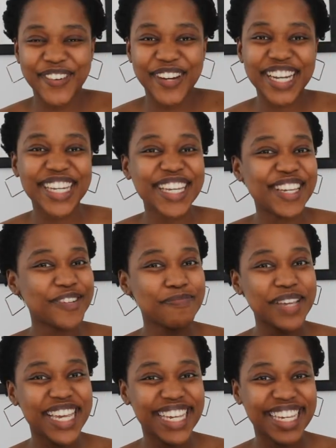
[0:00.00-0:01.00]
what do you
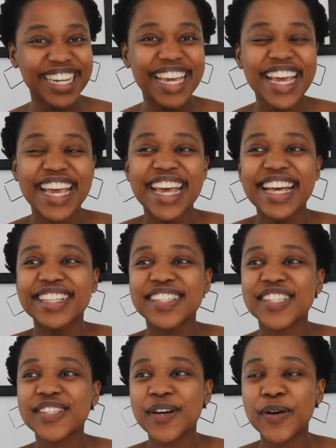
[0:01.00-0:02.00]
mean
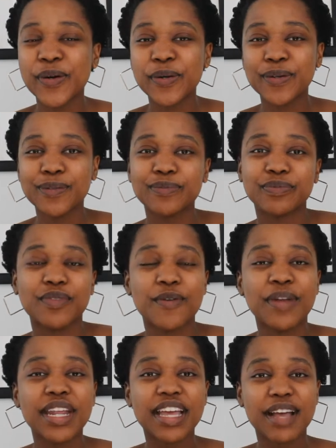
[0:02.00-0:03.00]
so
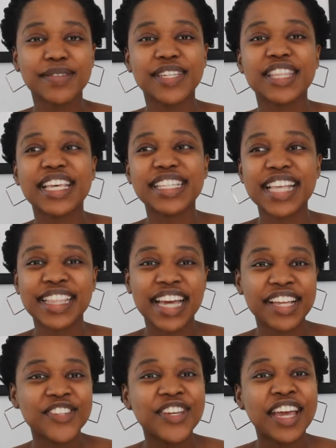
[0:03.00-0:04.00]
when it comes to things like
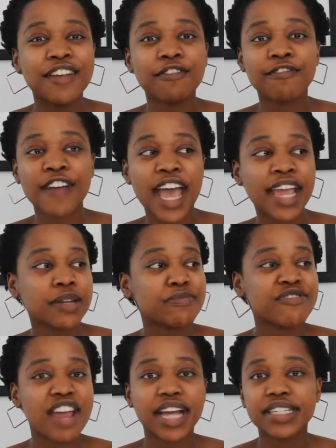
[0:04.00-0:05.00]
that, you can find
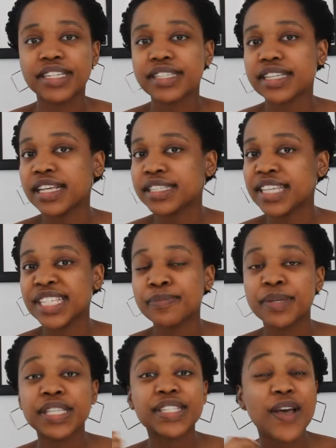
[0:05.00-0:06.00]
practice
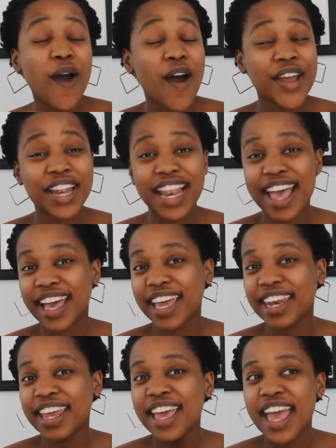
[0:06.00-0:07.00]
assessments
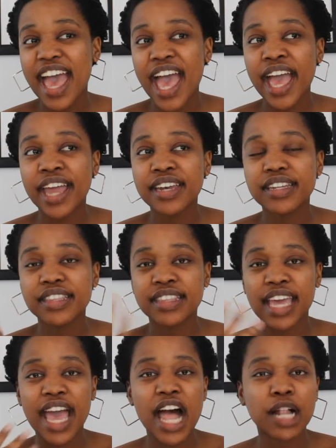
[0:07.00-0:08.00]
online and
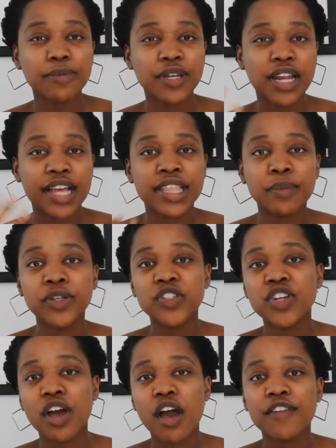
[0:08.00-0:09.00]
they help you, like they
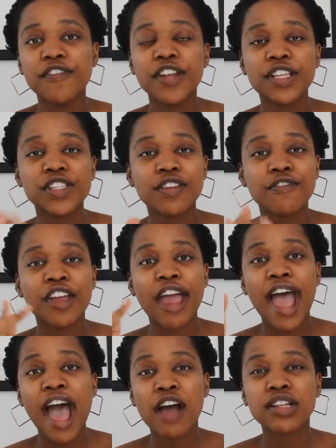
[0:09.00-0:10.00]
boost your confidence. You
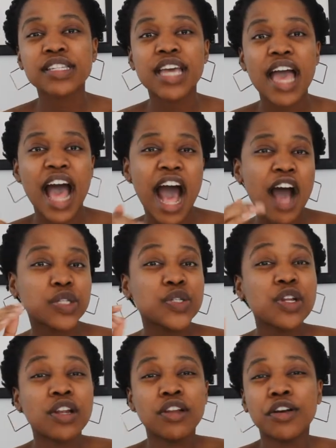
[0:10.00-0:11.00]
figure out how
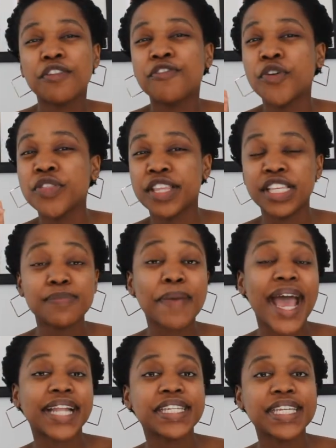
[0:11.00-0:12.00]
to look for these
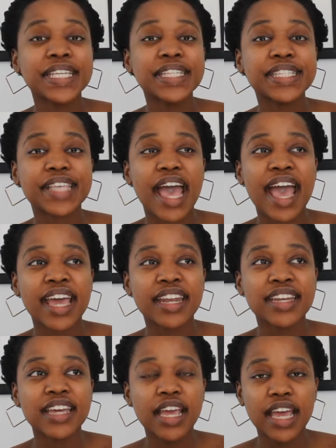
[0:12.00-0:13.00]
patterns,
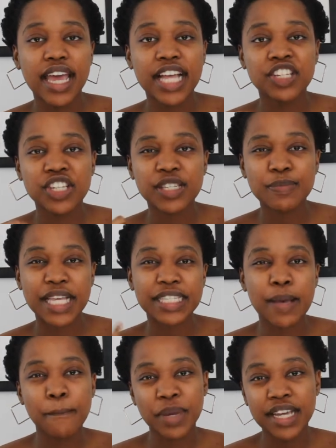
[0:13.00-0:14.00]
and it just
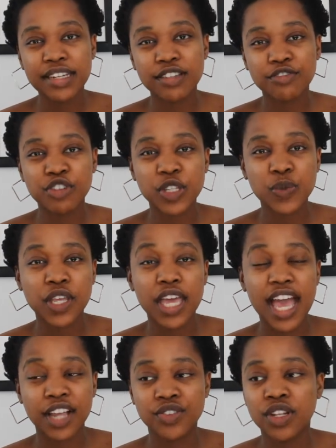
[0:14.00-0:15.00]
makes a big difference when you
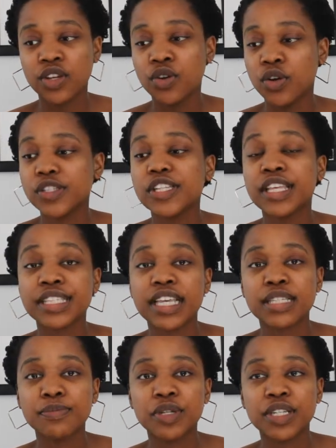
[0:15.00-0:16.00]
actually go to the
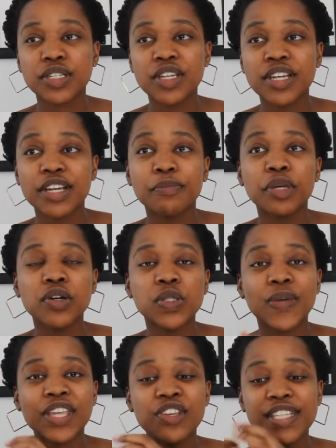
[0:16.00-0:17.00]
assessment
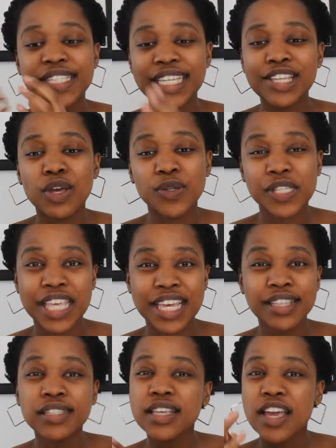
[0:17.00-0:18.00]
because when you see those
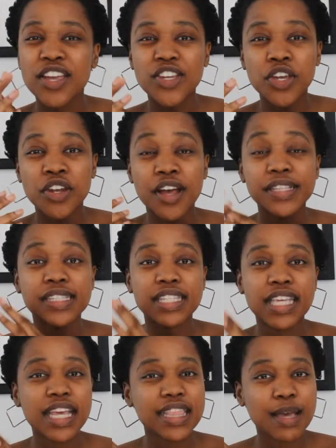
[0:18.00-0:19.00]
things, you're not
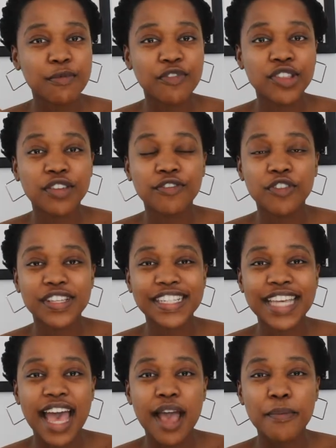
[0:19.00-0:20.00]
seeing them for the first
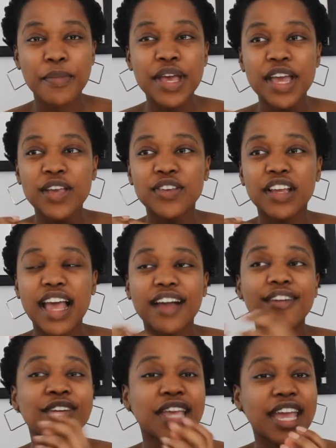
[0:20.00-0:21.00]
time. You're
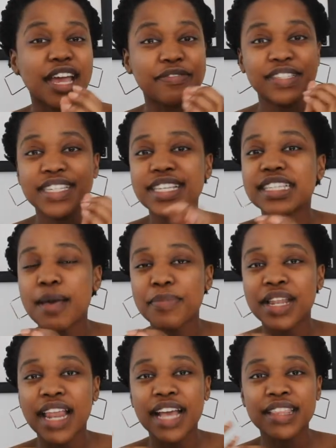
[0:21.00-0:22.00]
like, okay, I've seen
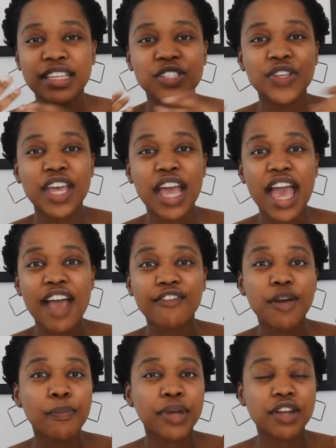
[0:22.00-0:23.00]
something like this. You
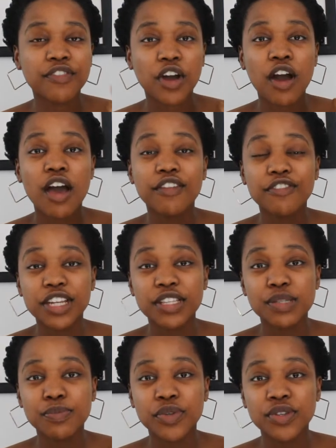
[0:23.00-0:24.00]
have a bit of a
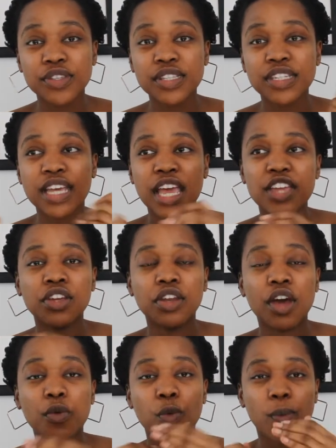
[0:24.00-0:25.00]
confidence boost. You're
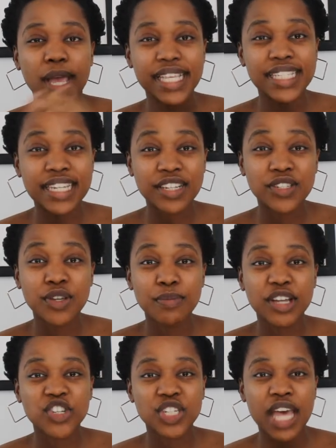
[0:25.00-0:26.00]
not wasting too
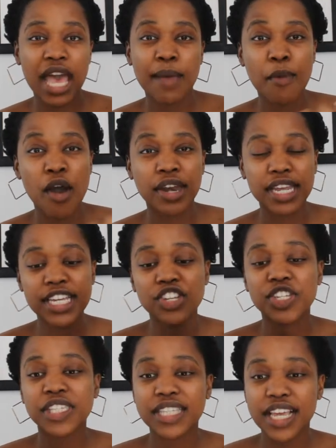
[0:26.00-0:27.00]
much time on
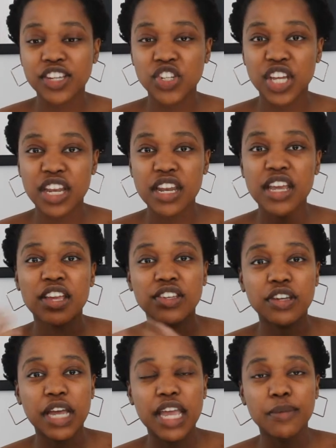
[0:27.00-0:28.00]
each section.
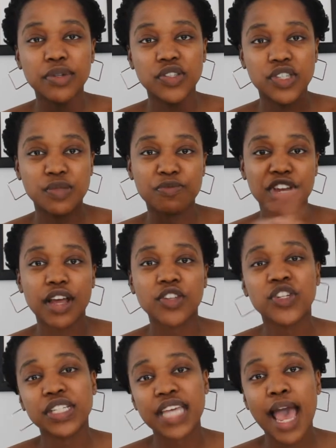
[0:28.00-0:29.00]
You're able to spread
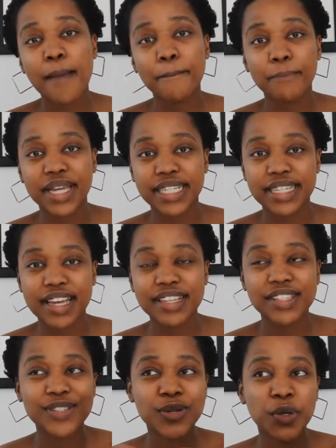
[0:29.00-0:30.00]
out your time better.
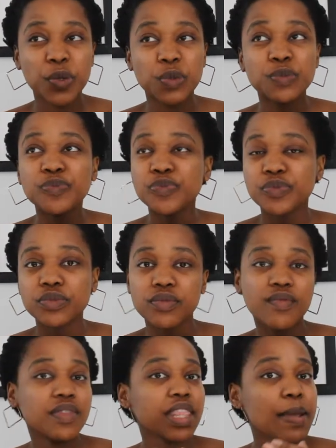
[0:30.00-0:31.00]
So,
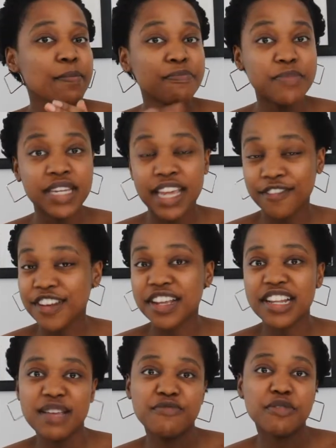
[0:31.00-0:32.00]

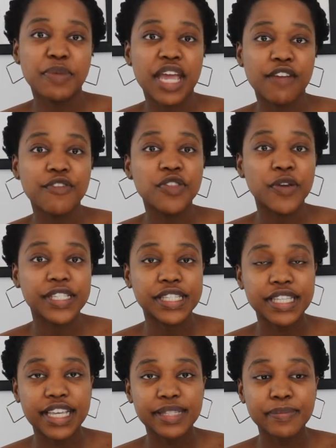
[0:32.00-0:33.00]
definitely prepare for those
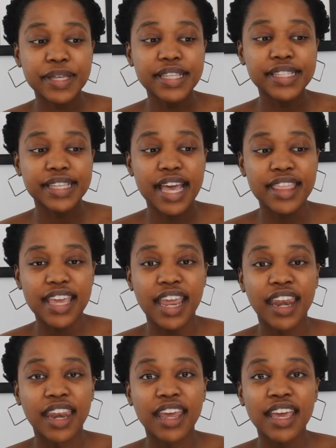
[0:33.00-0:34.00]
assessments and
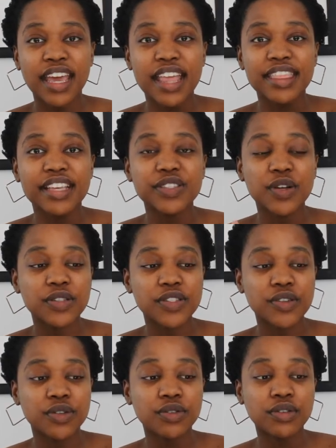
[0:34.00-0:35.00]
then there's
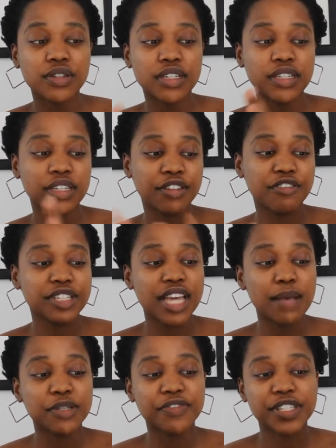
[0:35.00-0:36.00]
also different
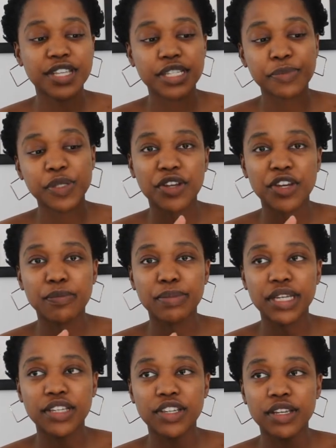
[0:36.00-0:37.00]
types of assessment that could
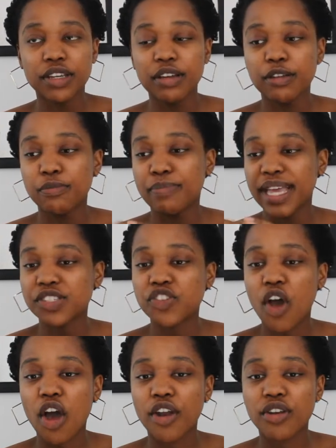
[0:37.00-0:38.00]
be
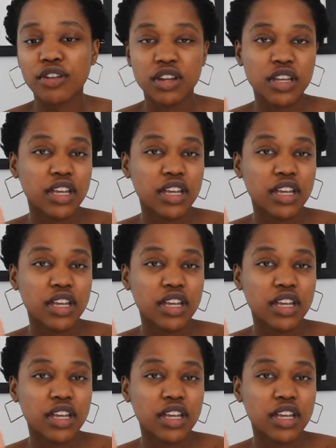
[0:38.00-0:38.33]
based on